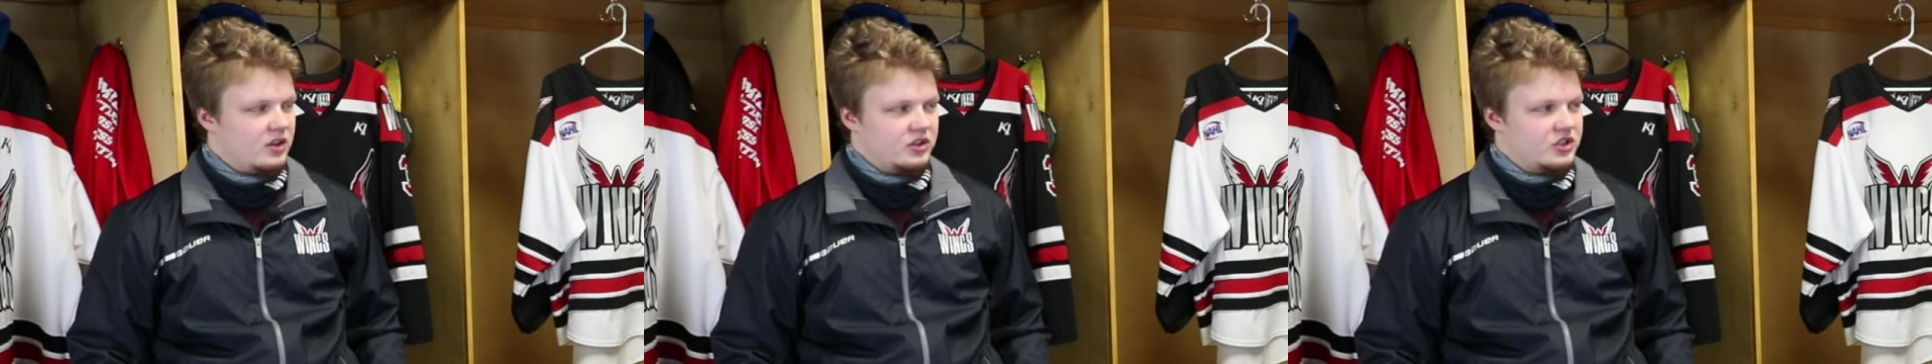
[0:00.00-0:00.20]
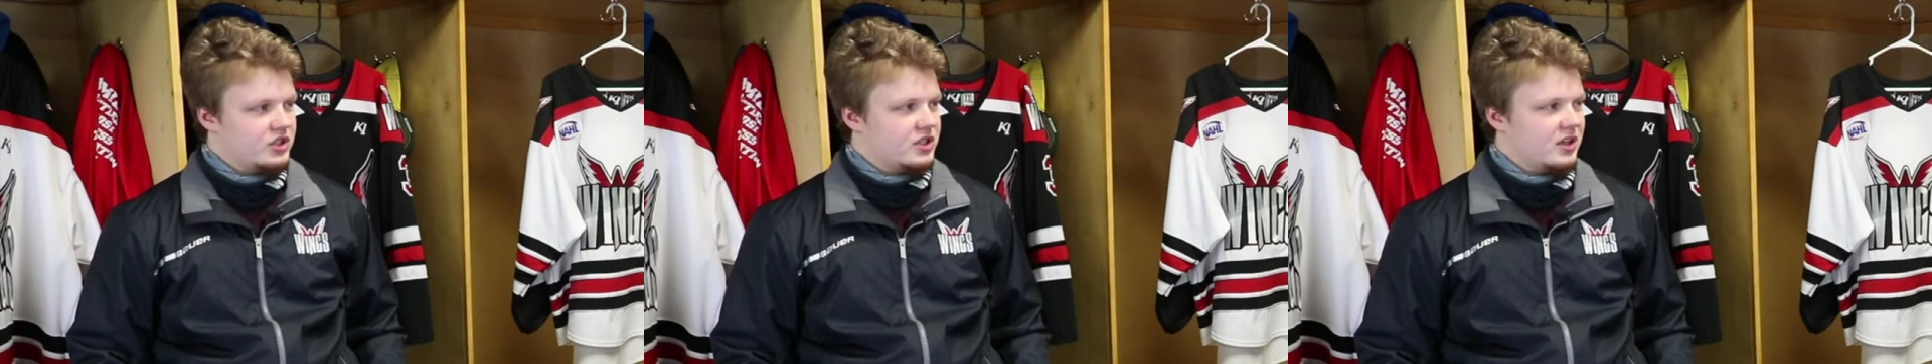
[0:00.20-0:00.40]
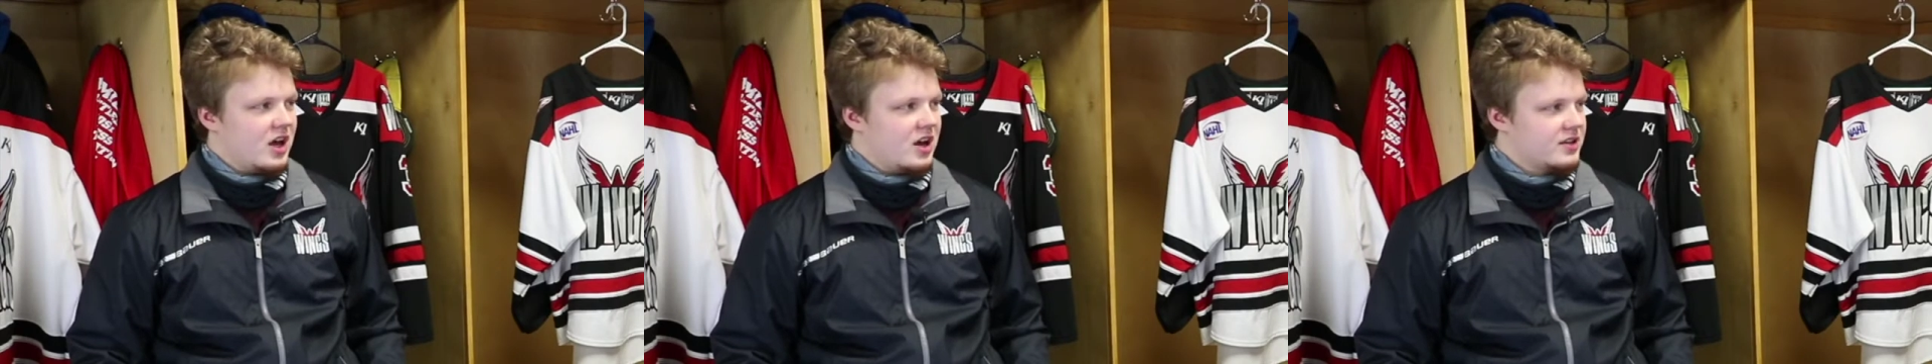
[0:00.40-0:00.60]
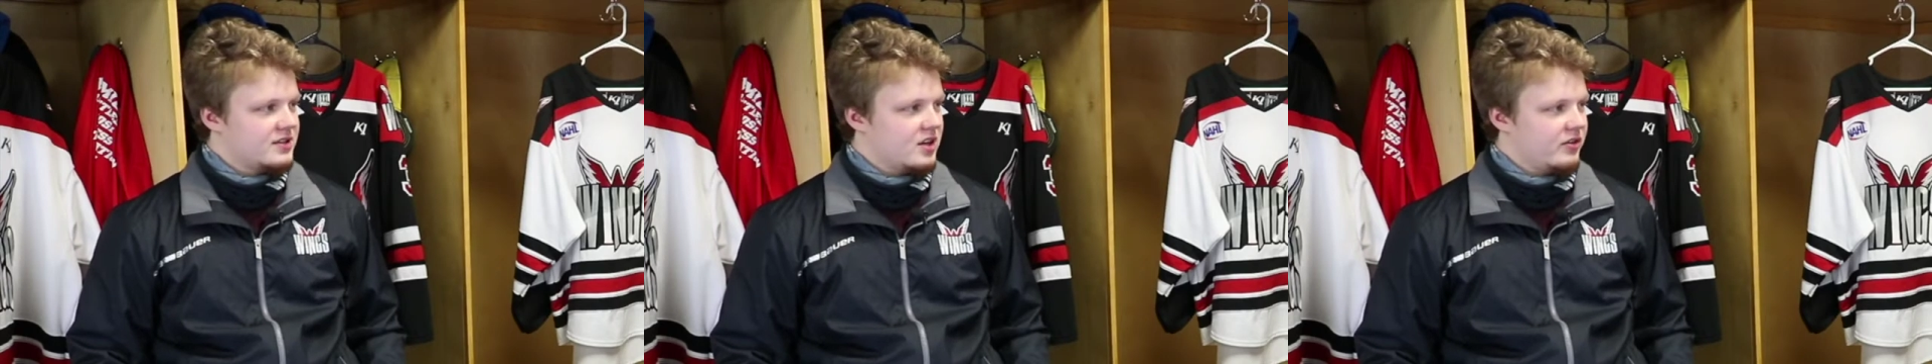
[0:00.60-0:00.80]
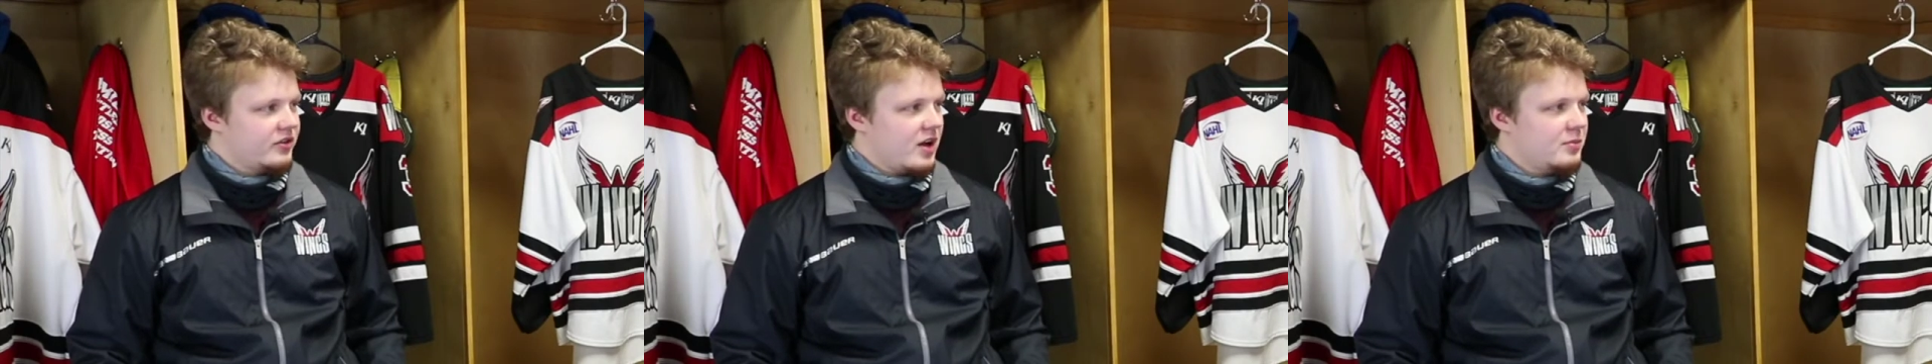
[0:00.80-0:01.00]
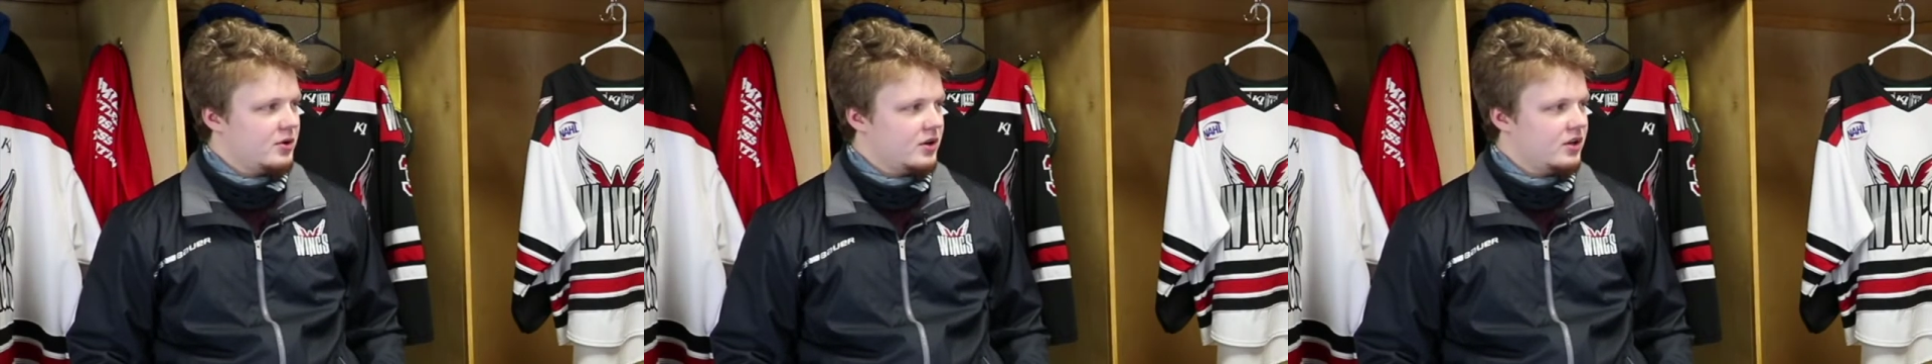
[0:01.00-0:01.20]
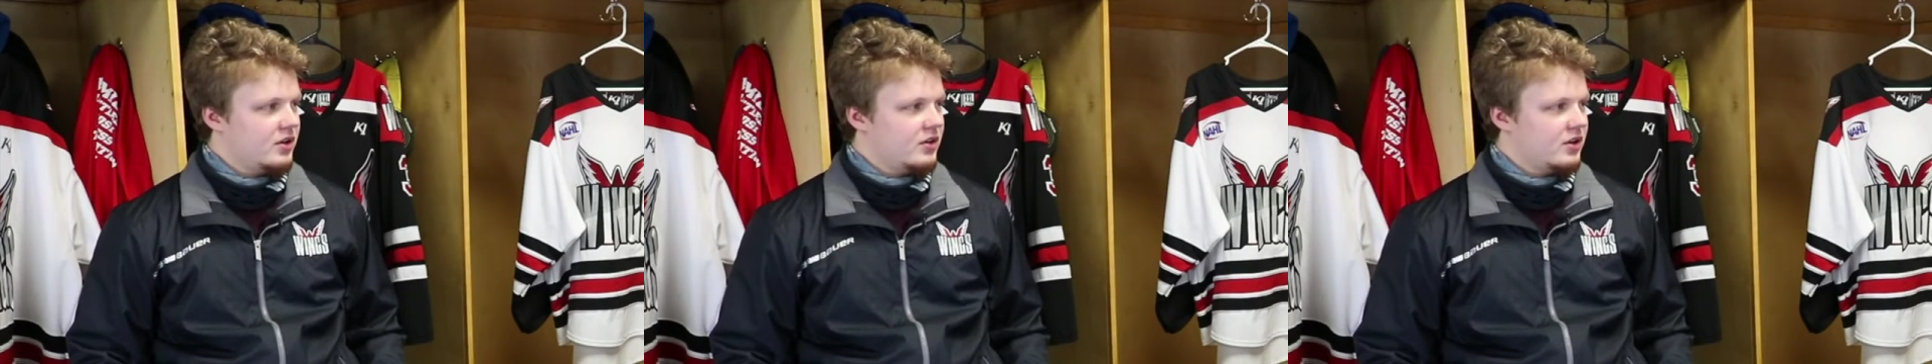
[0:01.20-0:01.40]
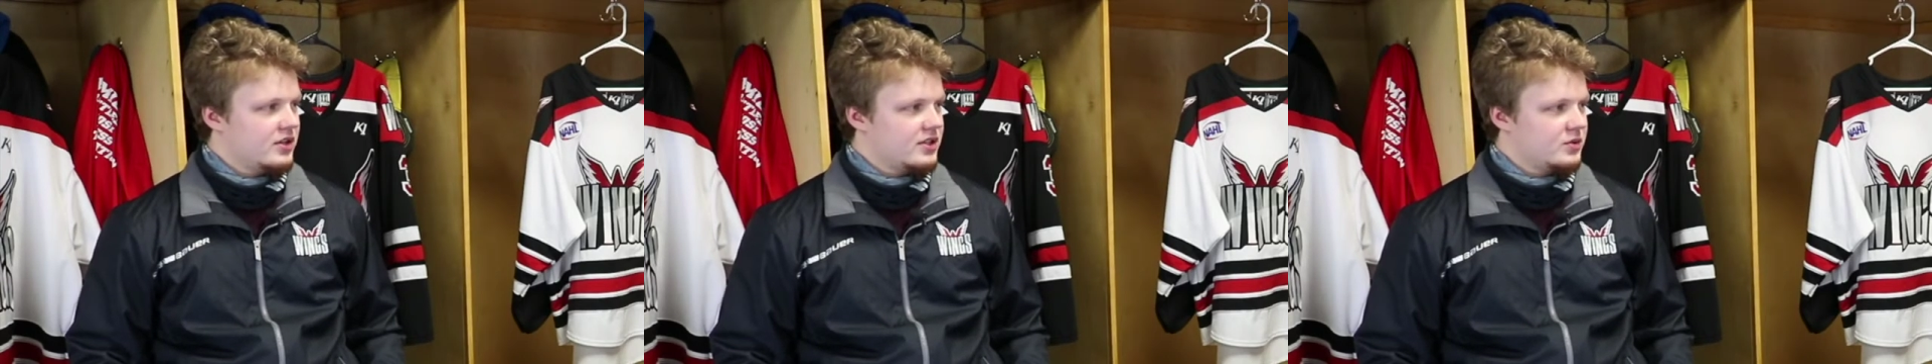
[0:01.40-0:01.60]
just a lot of stuff got put
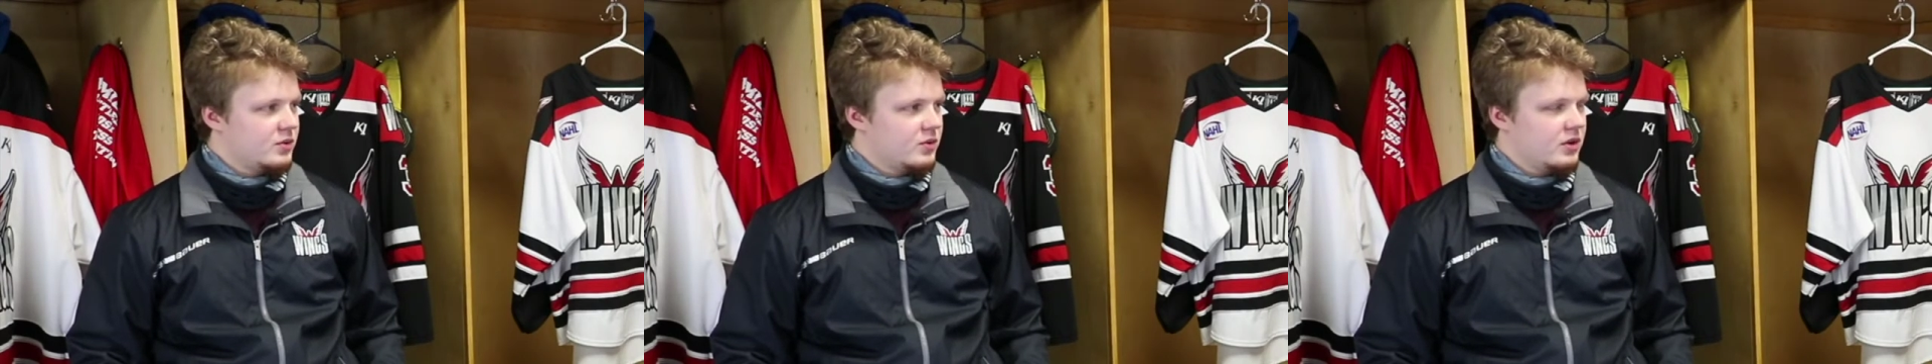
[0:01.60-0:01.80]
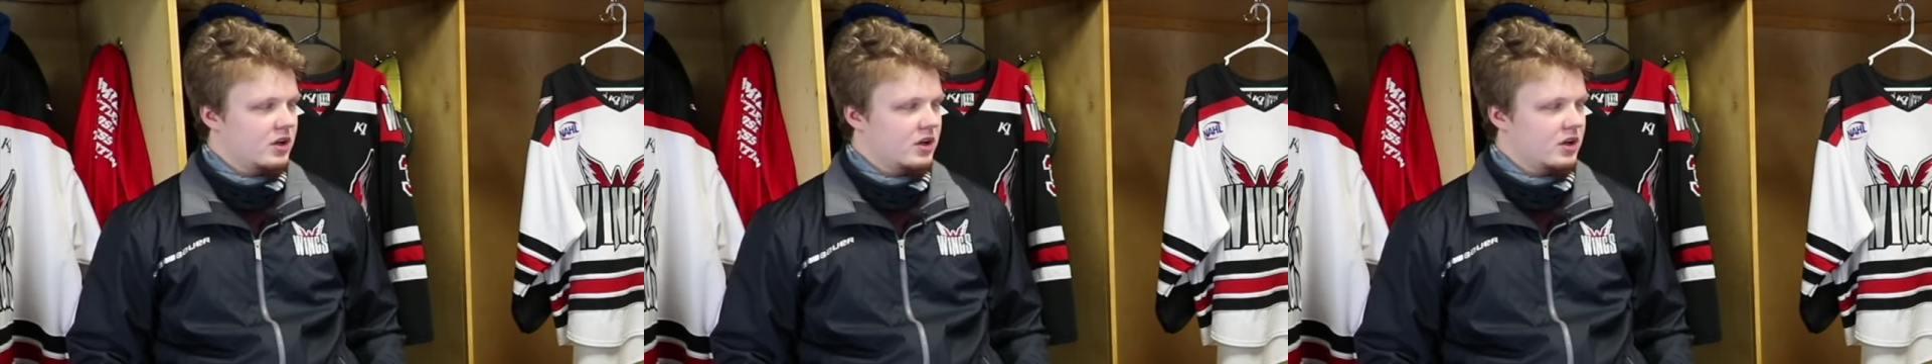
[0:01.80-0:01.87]
into this.